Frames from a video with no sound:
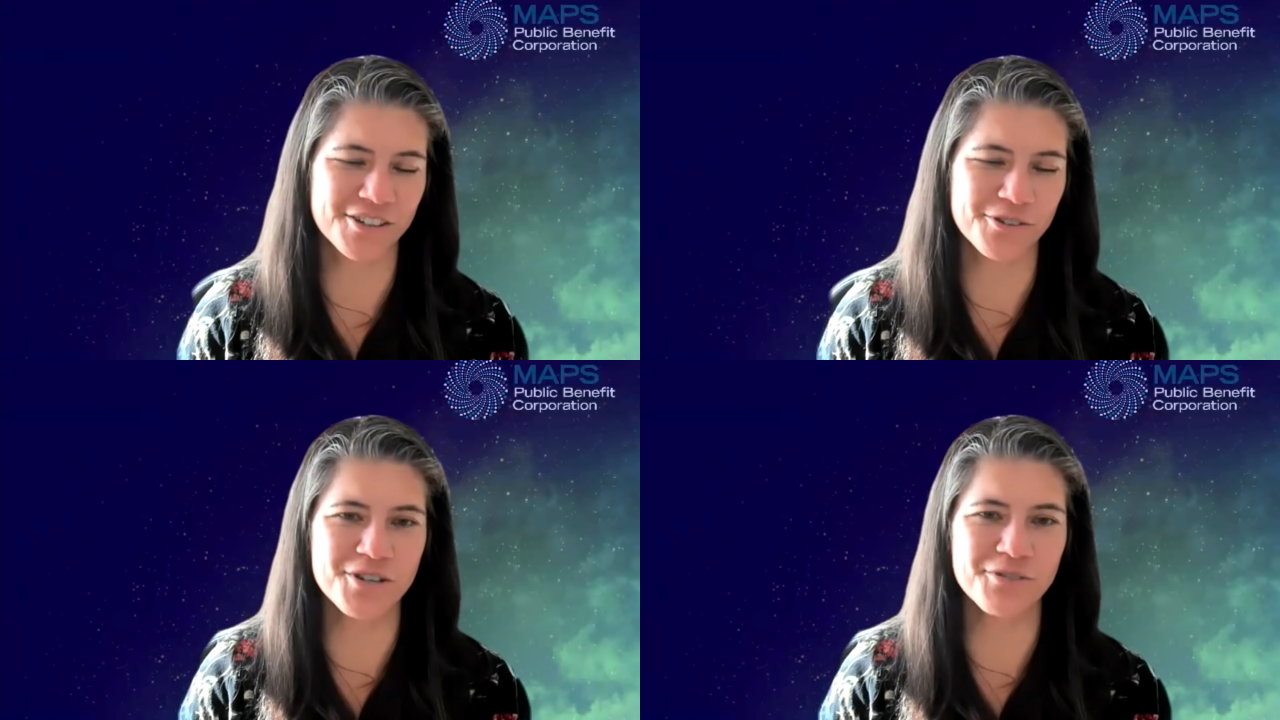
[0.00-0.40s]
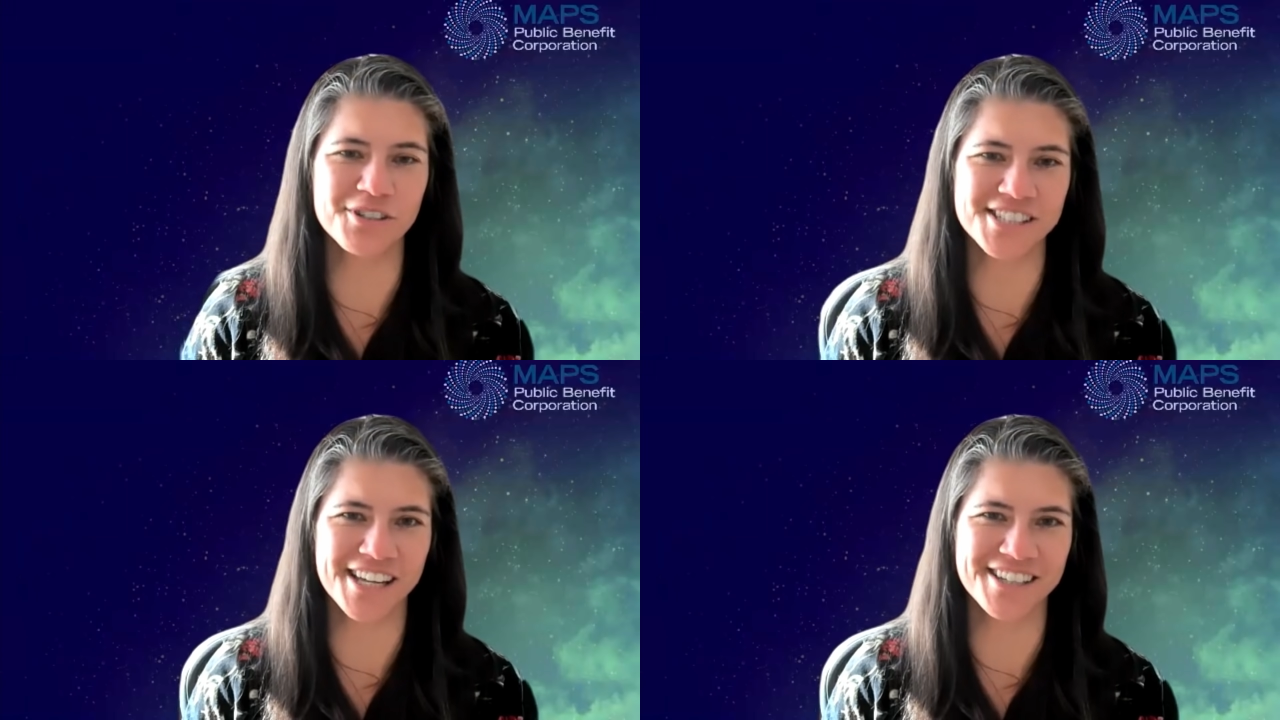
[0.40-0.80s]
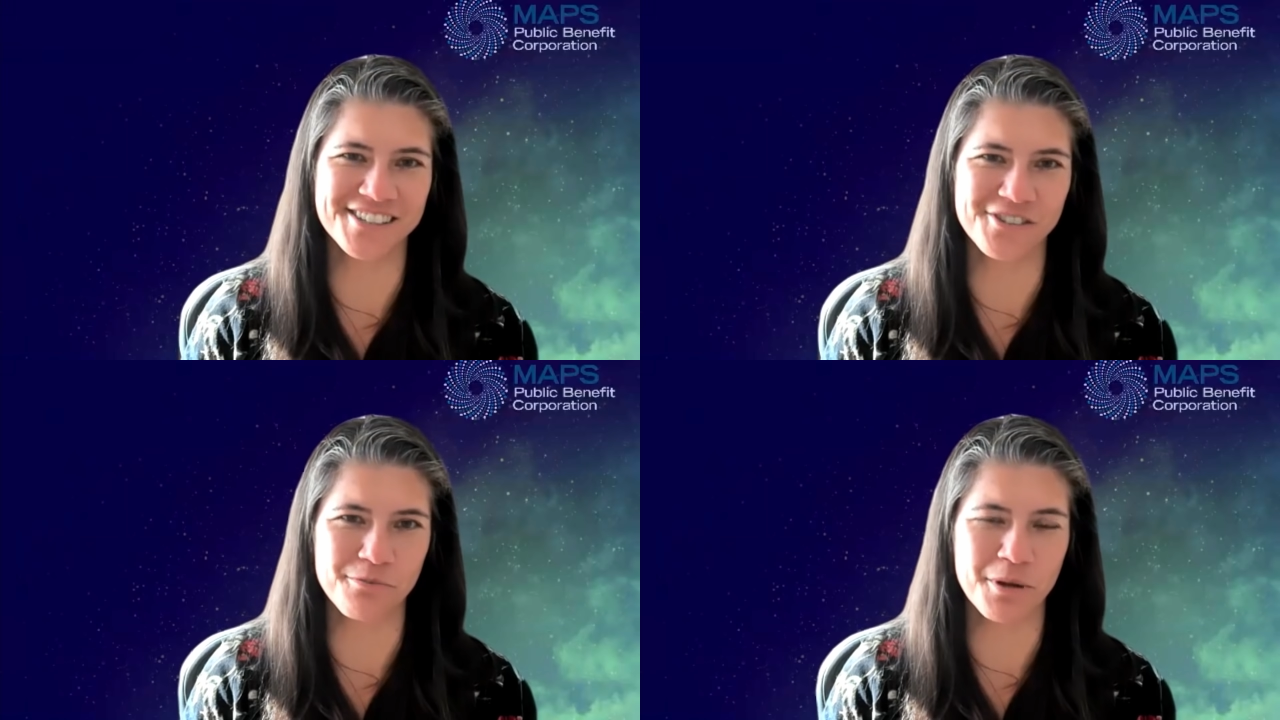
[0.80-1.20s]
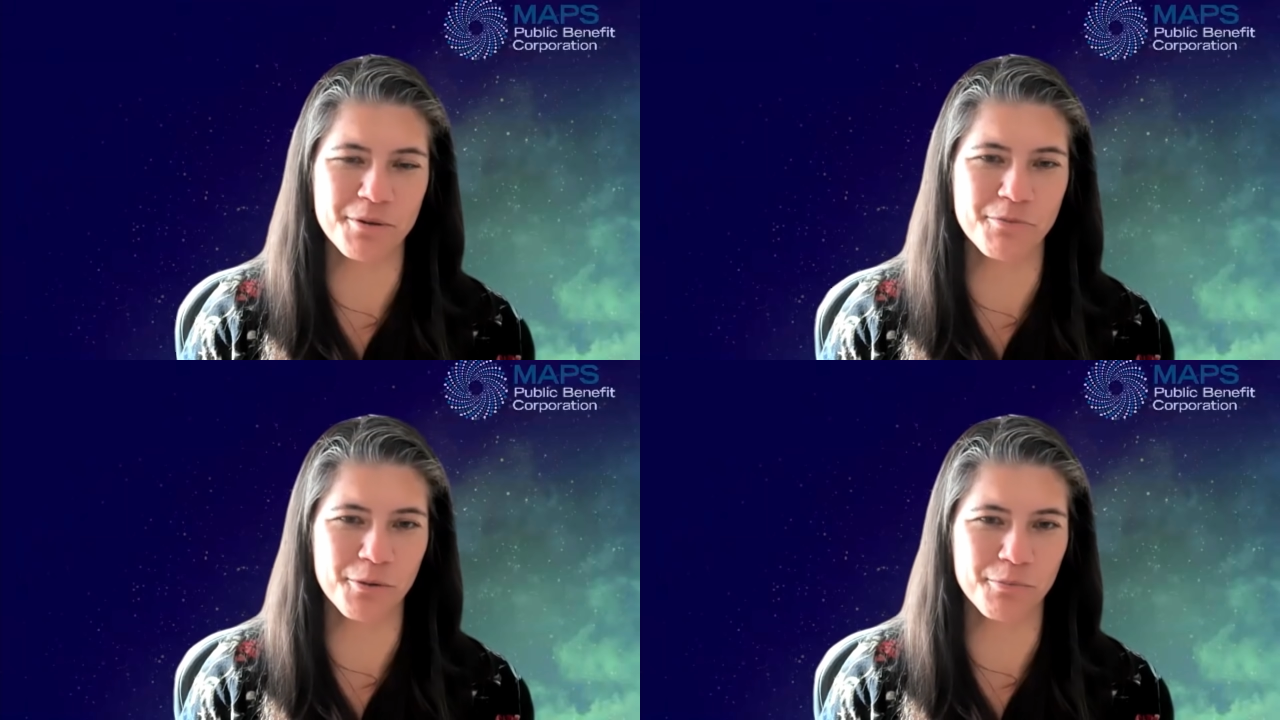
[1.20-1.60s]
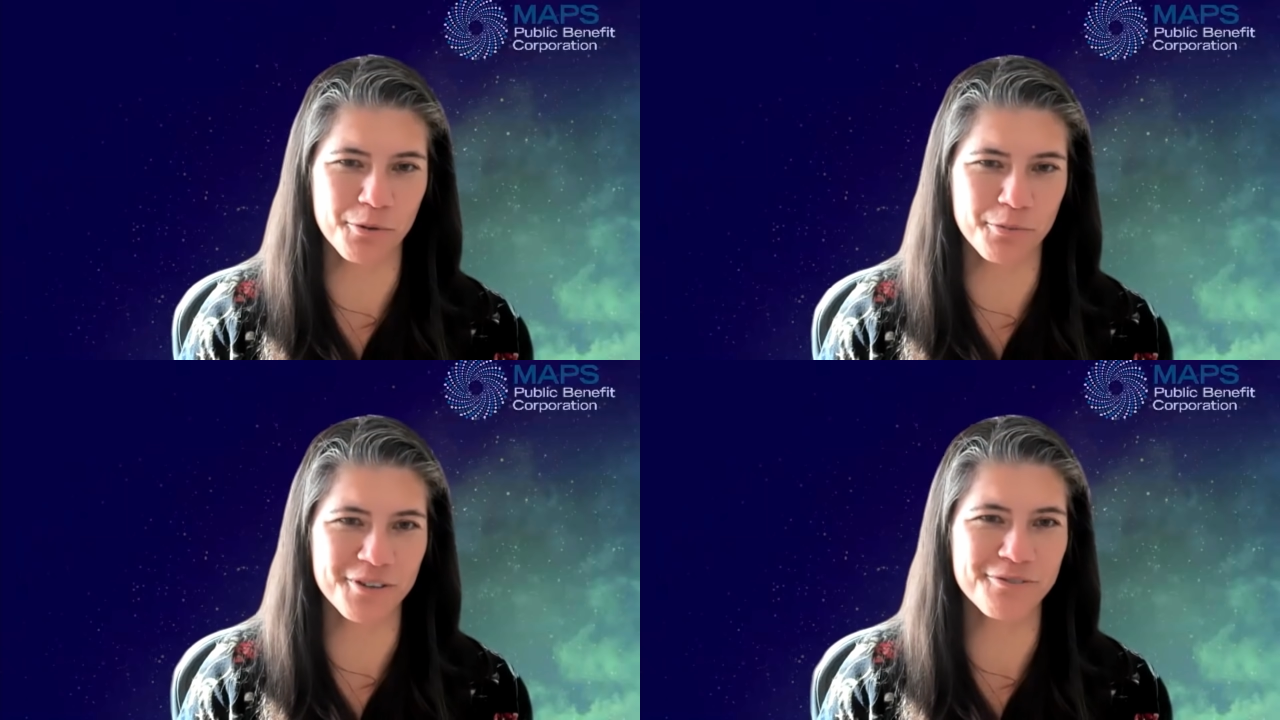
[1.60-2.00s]
different settings are maybe more
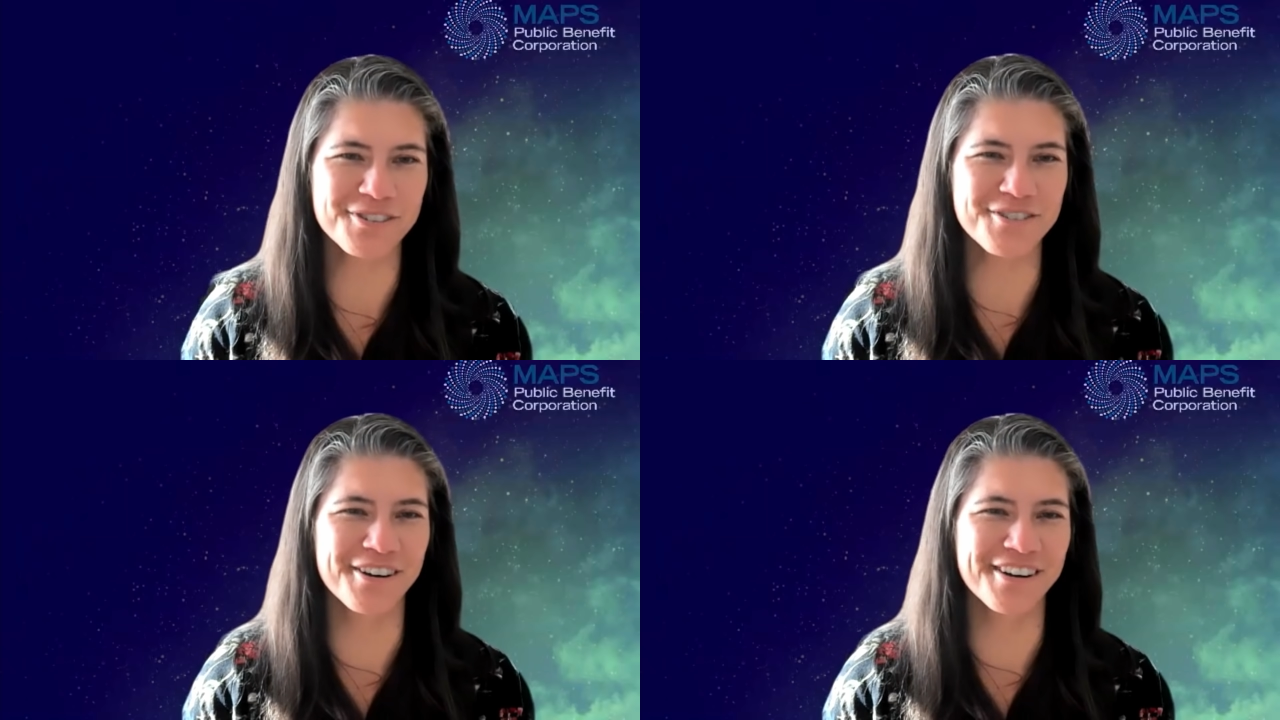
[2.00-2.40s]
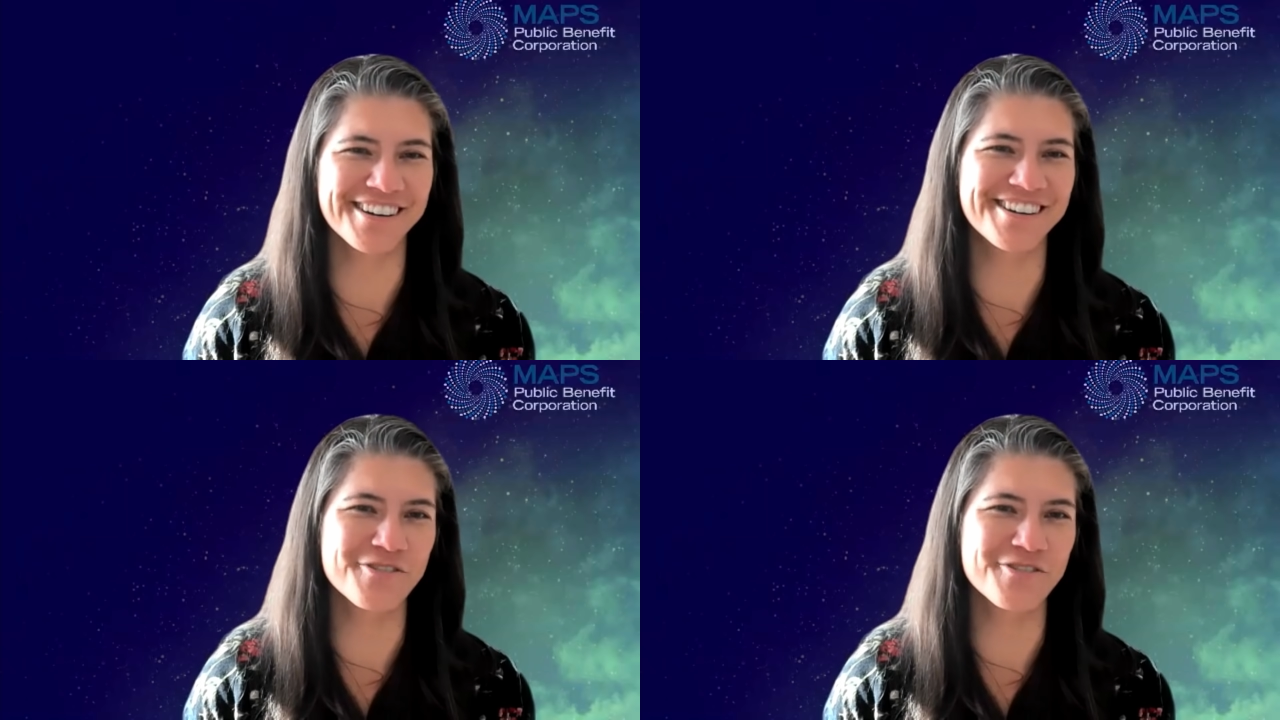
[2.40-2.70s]
appropriate for different